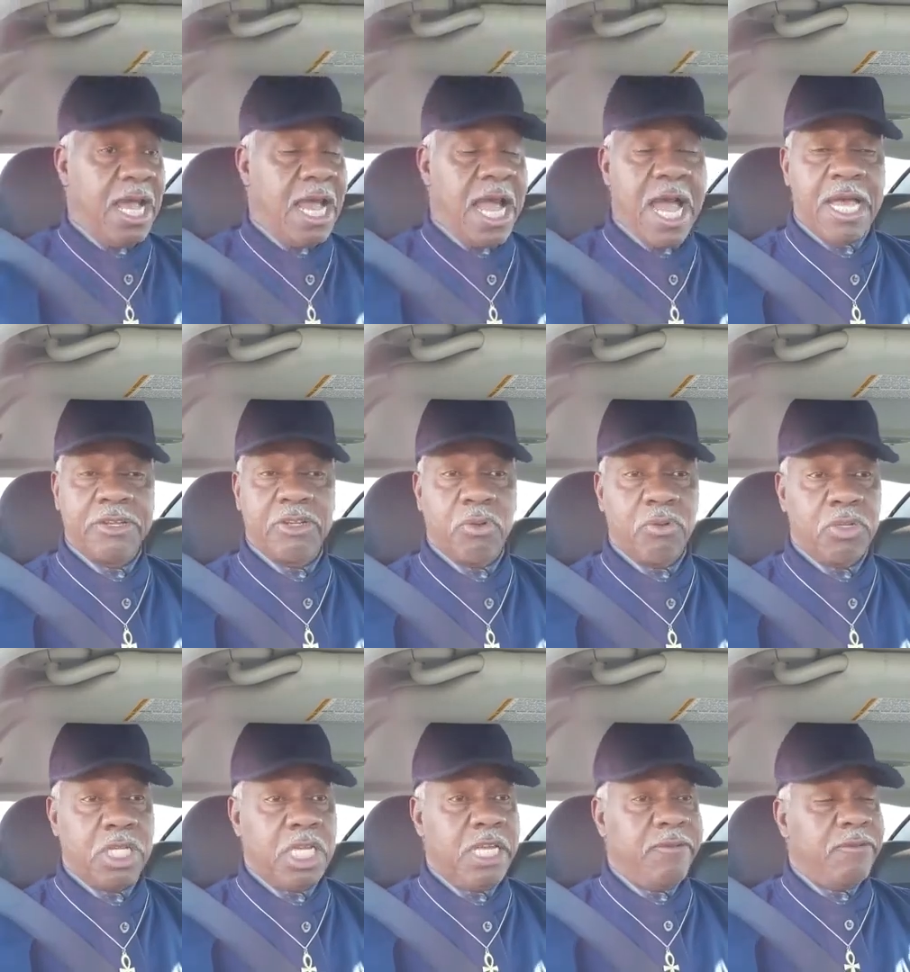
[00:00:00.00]
I
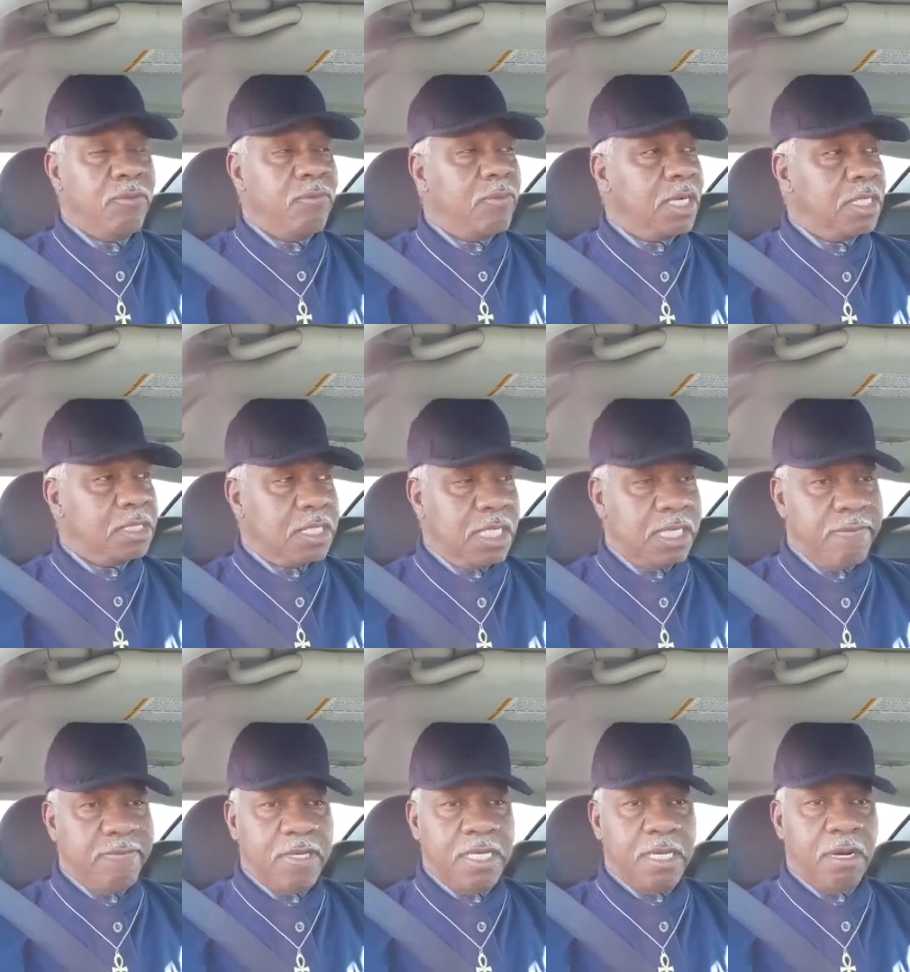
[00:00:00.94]
don't even watch
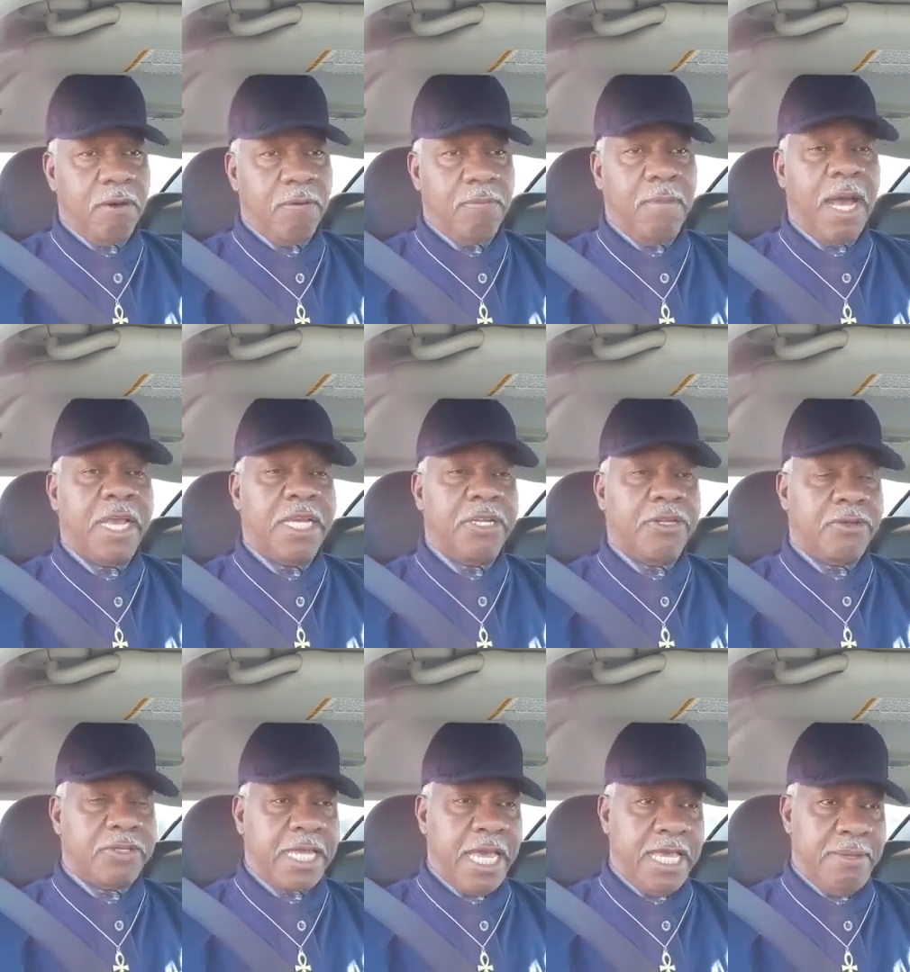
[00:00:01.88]
TV, y'all. My
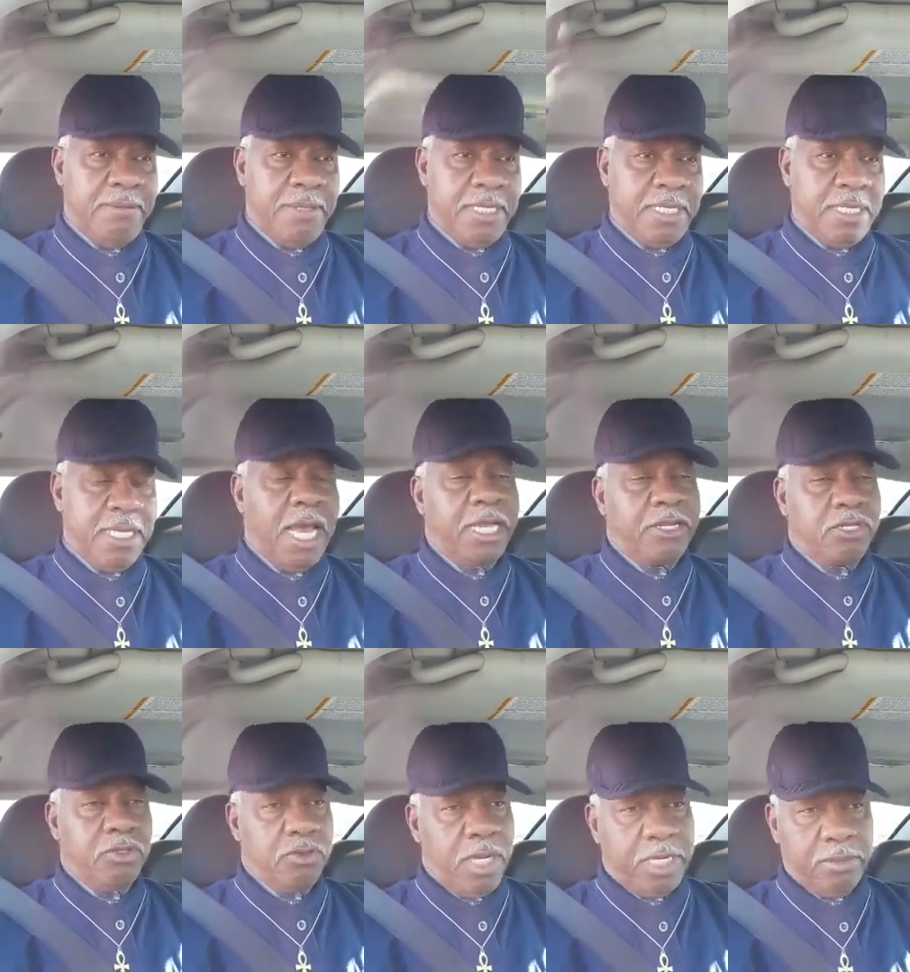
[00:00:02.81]
entertainment, I
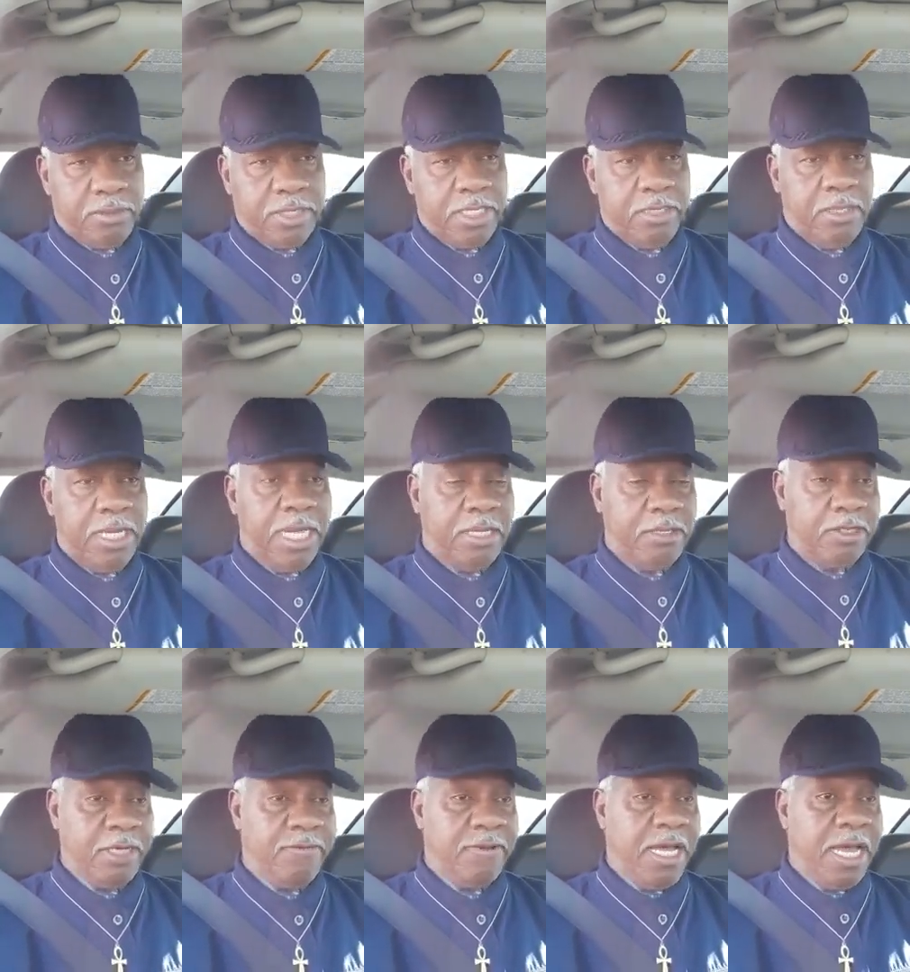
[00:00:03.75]
do. I ain't gonna tell you no lie, because
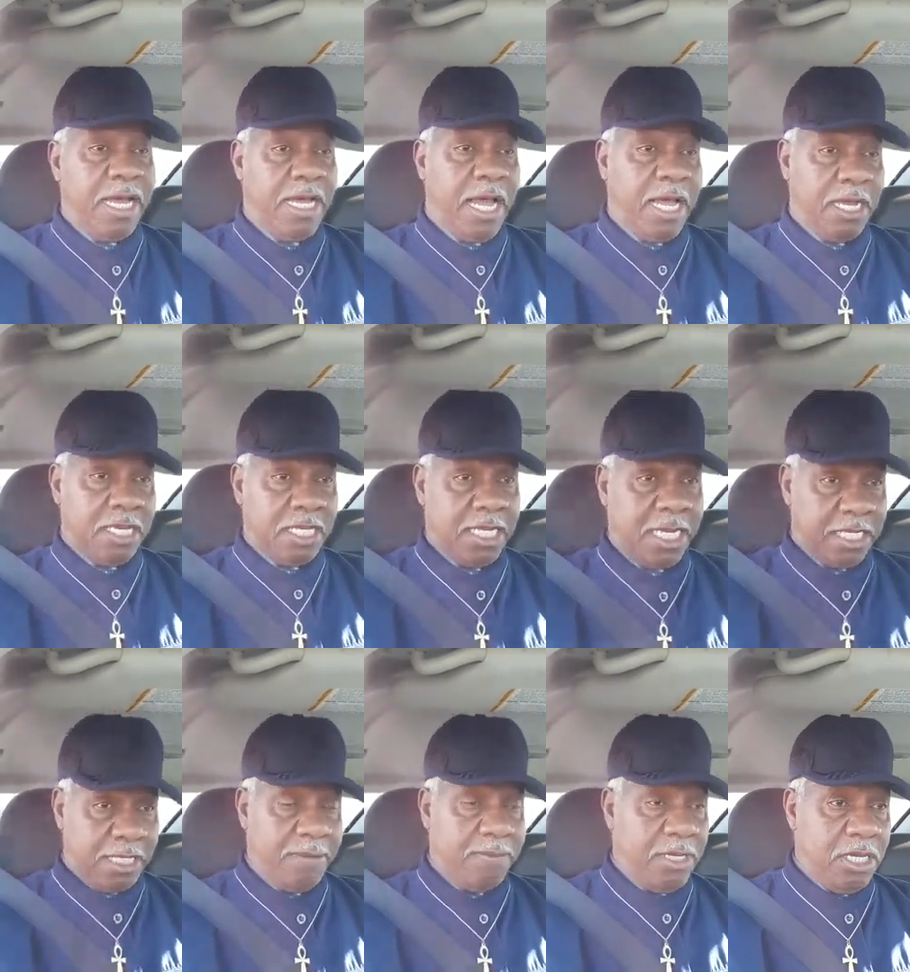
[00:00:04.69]
every night I can connect
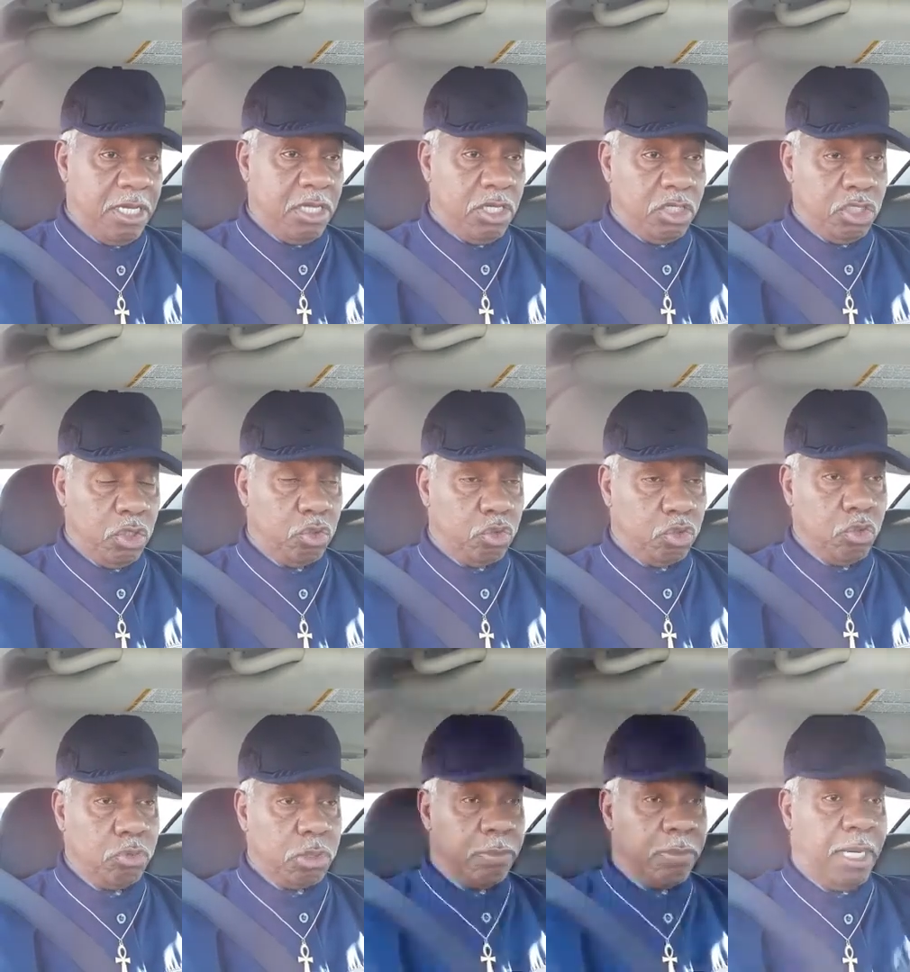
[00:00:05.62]
up
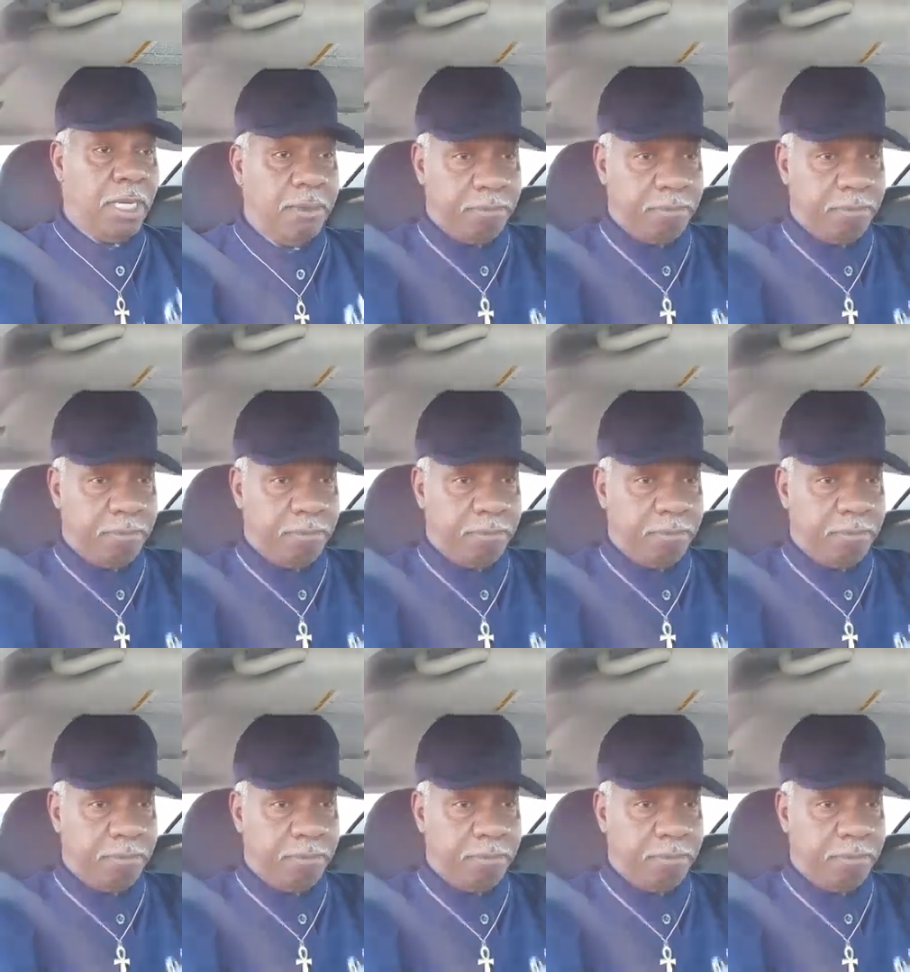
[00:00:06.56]
YouTube to my